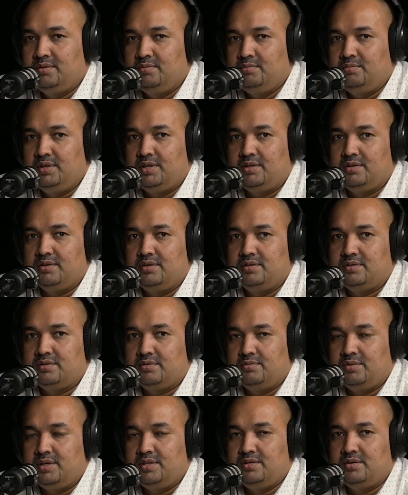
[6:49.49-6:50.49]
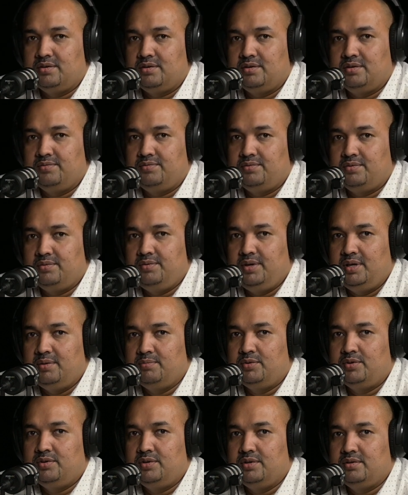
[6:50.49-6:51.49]
because once you're on a 4-wheel
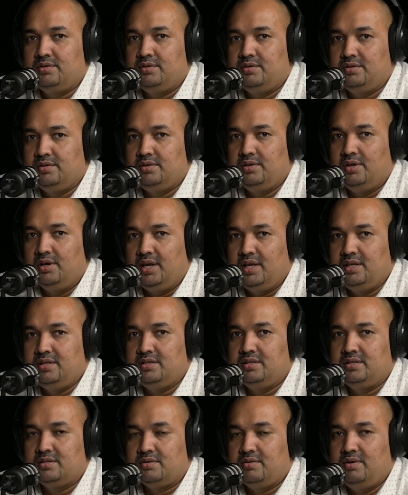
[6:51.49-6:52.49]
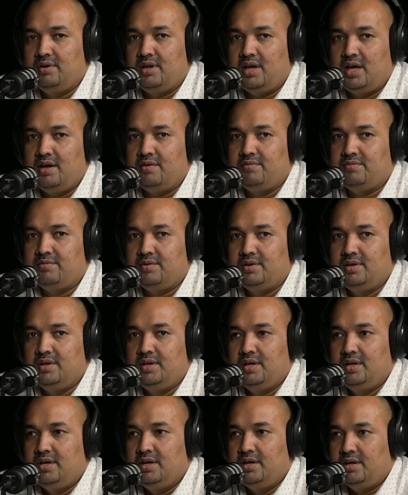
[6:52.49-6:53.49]
mode, your engine's going to have
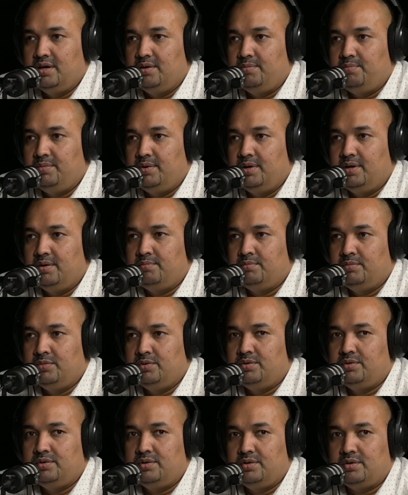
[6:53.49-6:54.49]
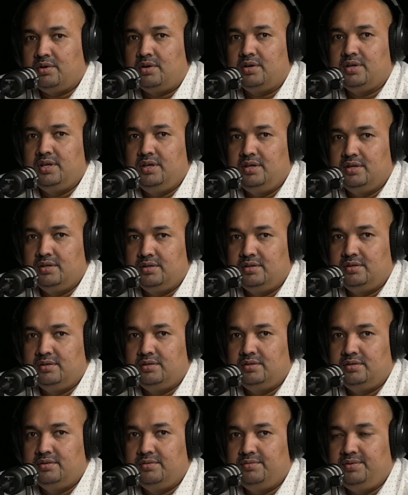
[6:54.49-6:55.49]
a more torquier
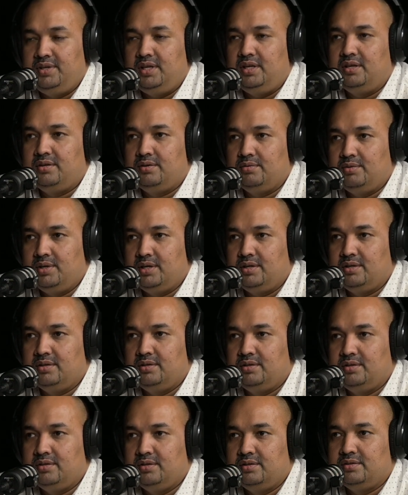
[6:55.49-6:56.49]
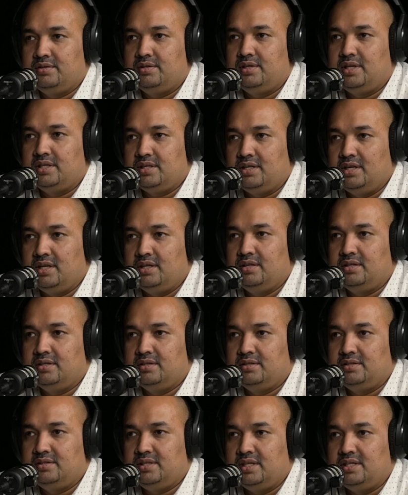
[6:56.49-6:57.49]
feel to it. So that's another
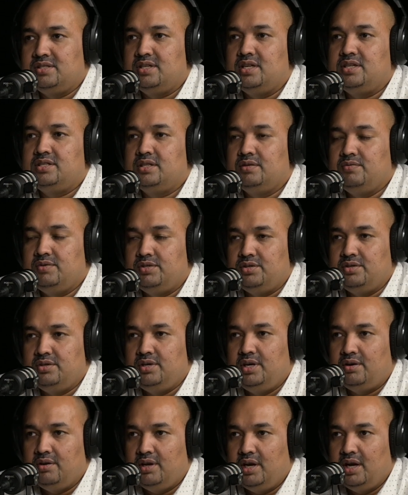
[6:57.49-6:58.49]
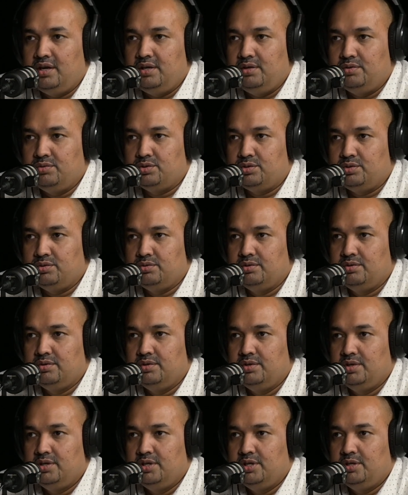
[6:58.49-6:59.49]
sensation which you need to get used to,
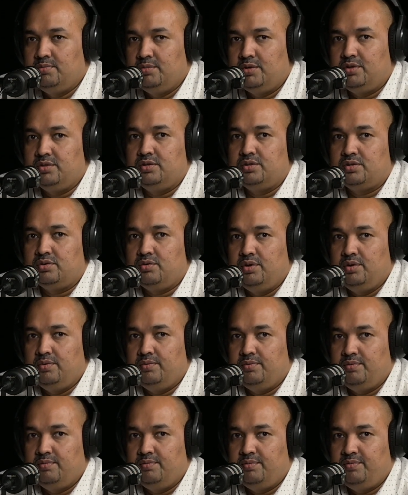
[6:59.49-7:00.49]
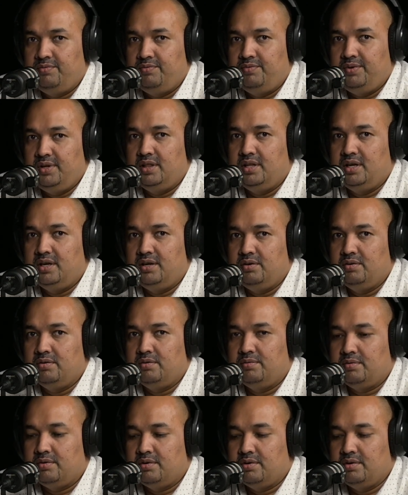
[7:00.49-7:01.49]
because it's going to feel that
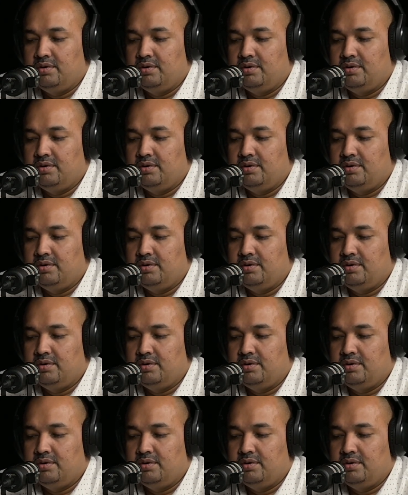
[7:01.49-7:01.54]
you're